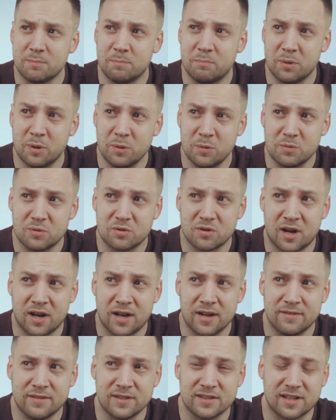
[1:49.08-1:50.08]
boot
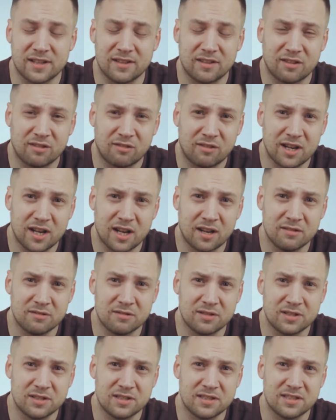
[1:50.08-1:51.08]
drive is like
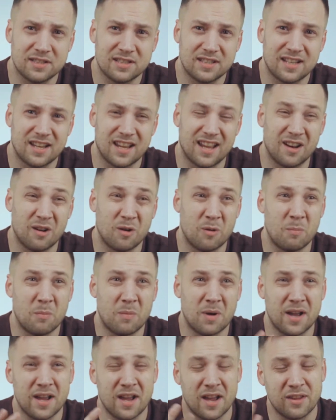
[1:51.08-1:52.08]
300. And on
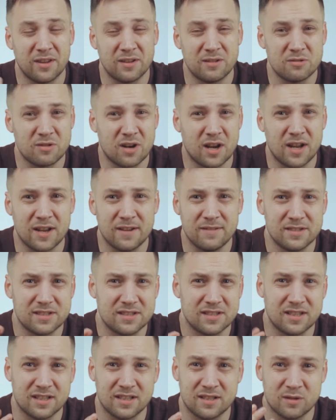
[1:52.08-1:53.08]
my other
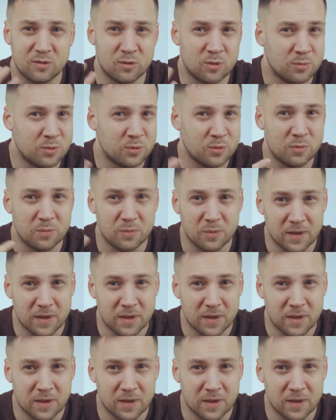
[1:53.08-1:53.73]
drives, the normal